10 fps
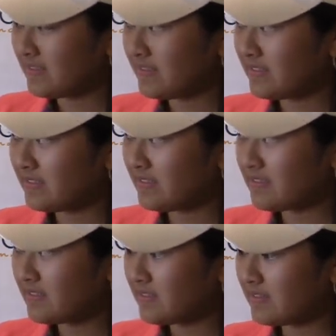
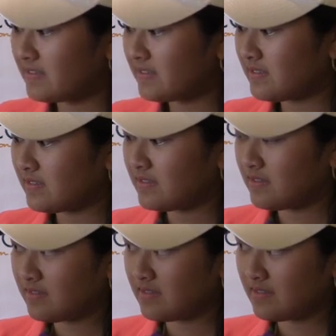
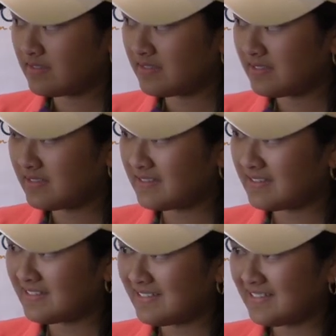
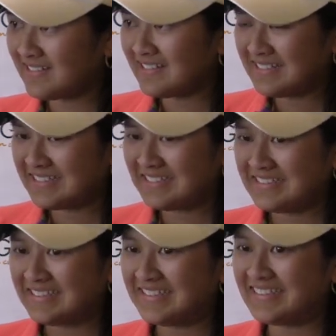
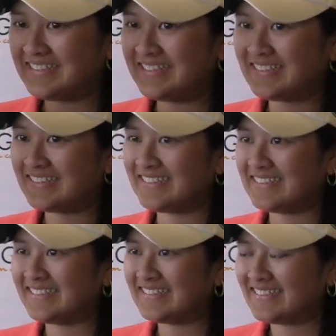
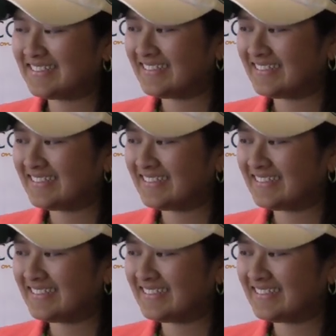(silent)